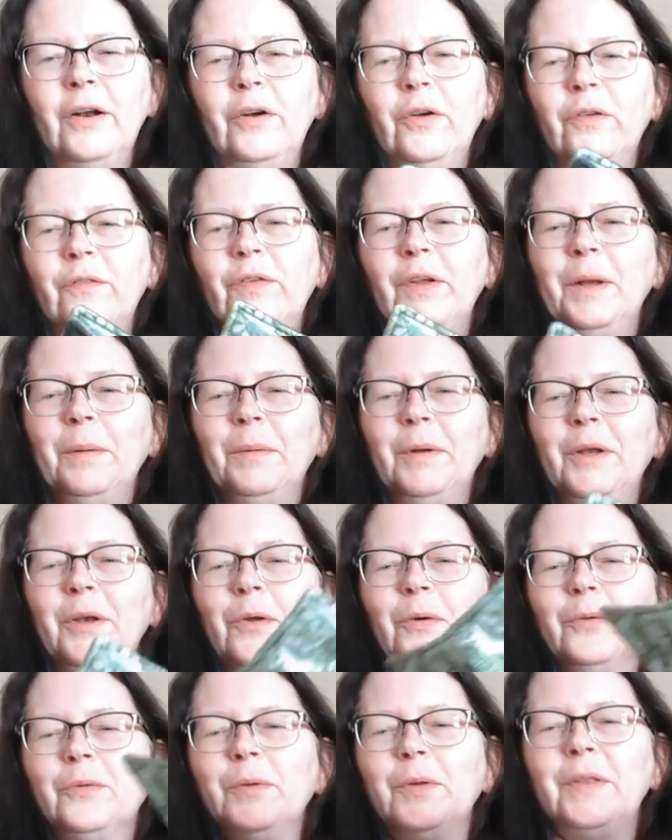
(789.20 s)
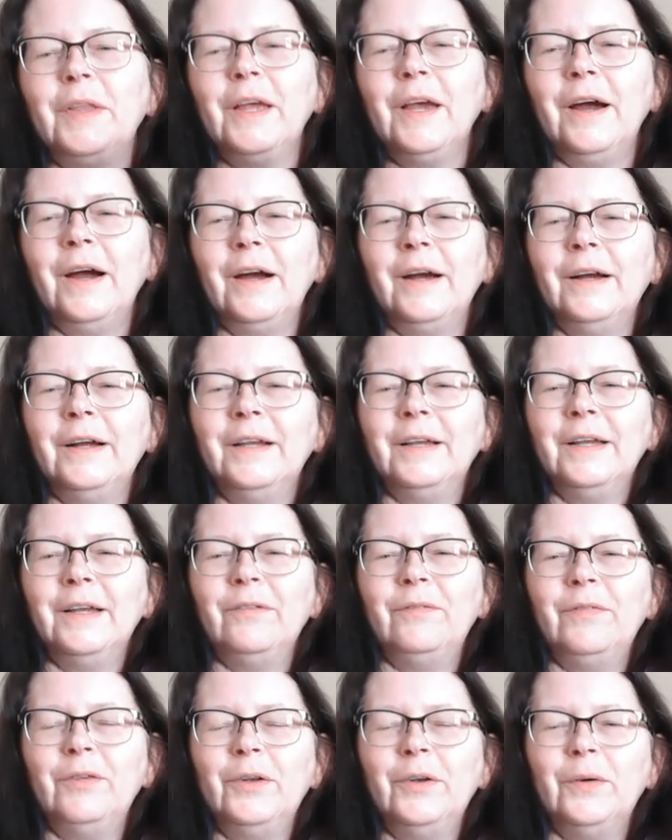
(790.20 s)
I don't know if anybody knows what they are.
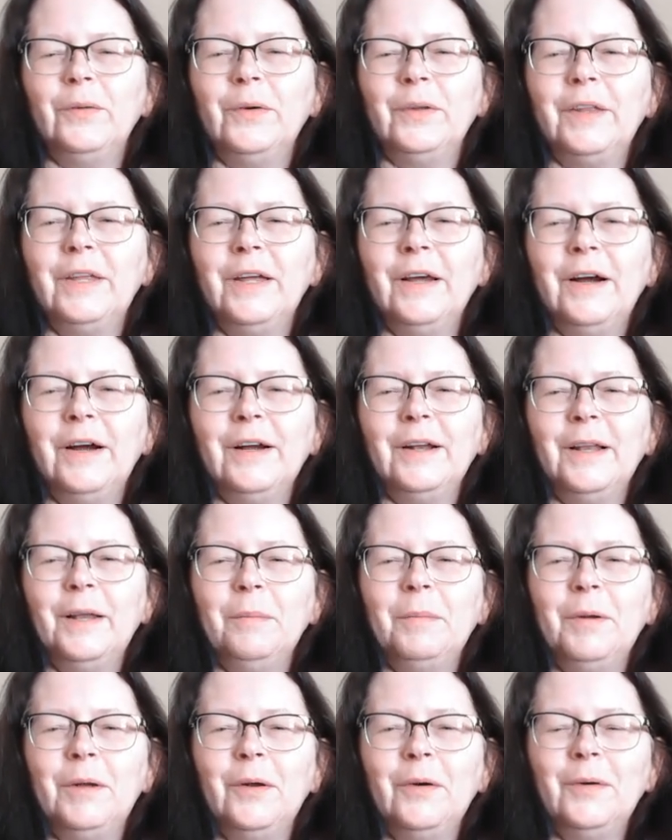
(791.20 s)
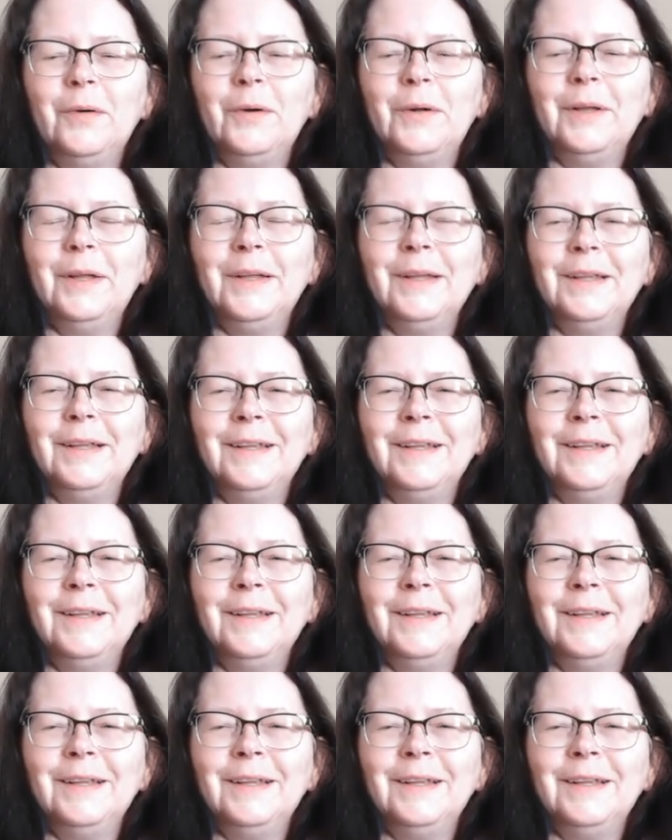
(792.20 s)
If you know what they are, let me know.